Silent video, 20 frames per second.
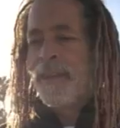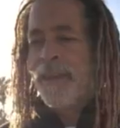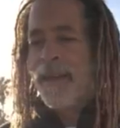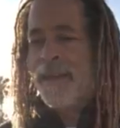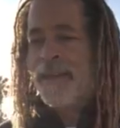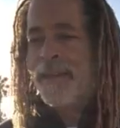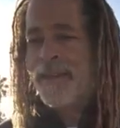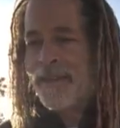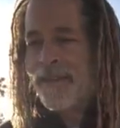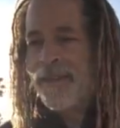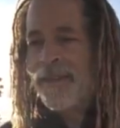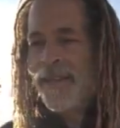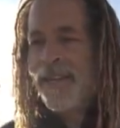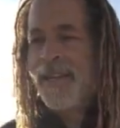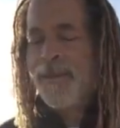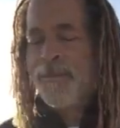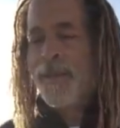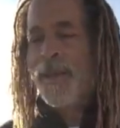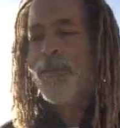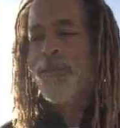
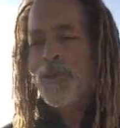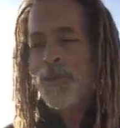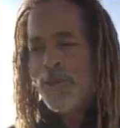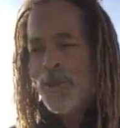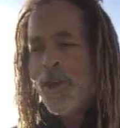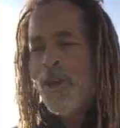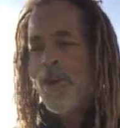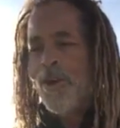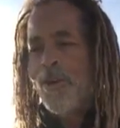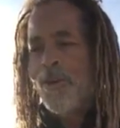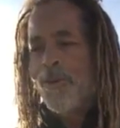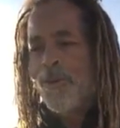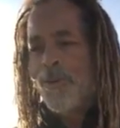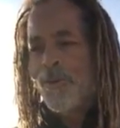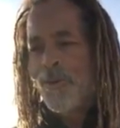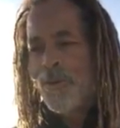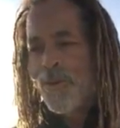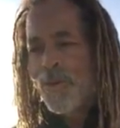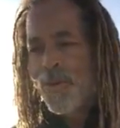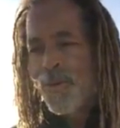letting people know
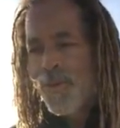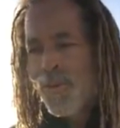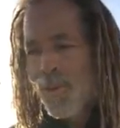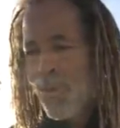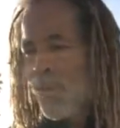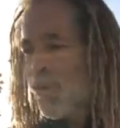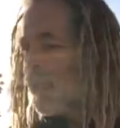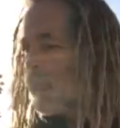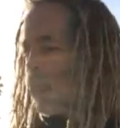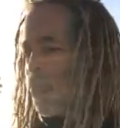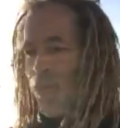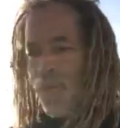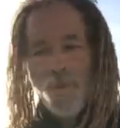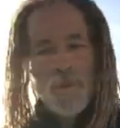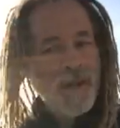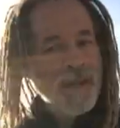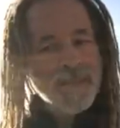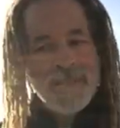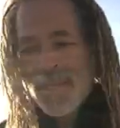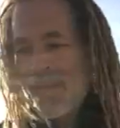
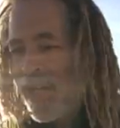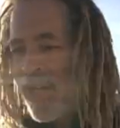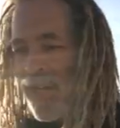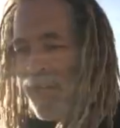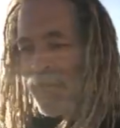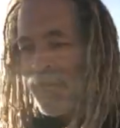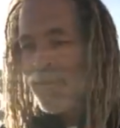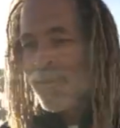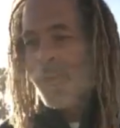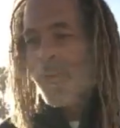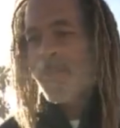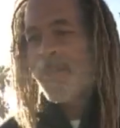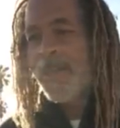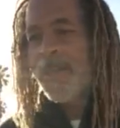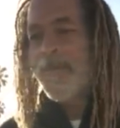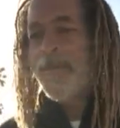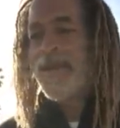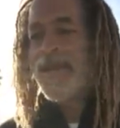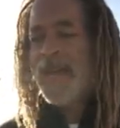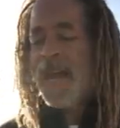what's up,
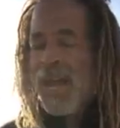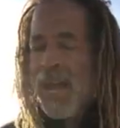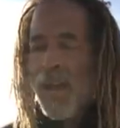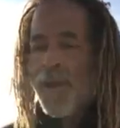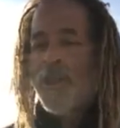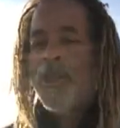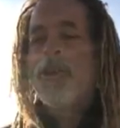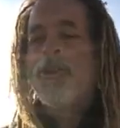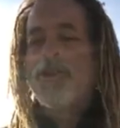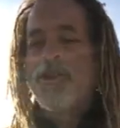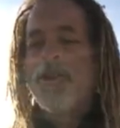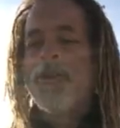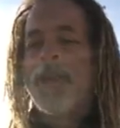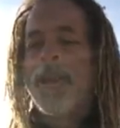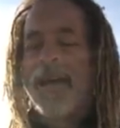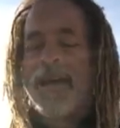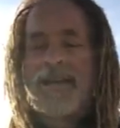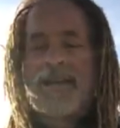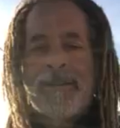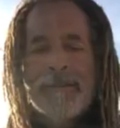okay? But how do you do
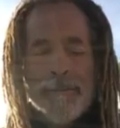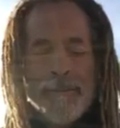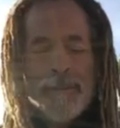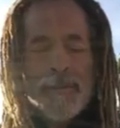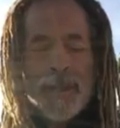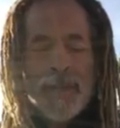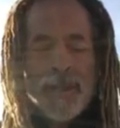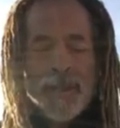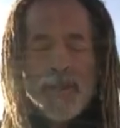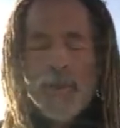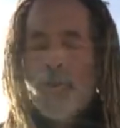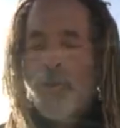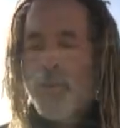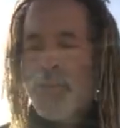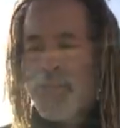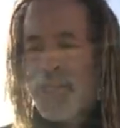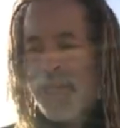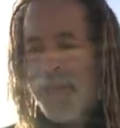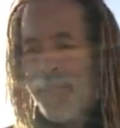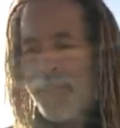that?
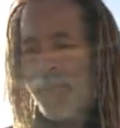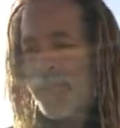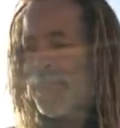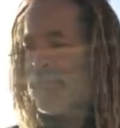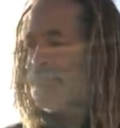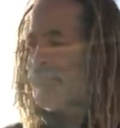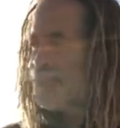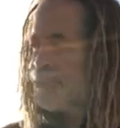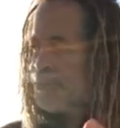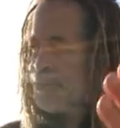You're a shepherd.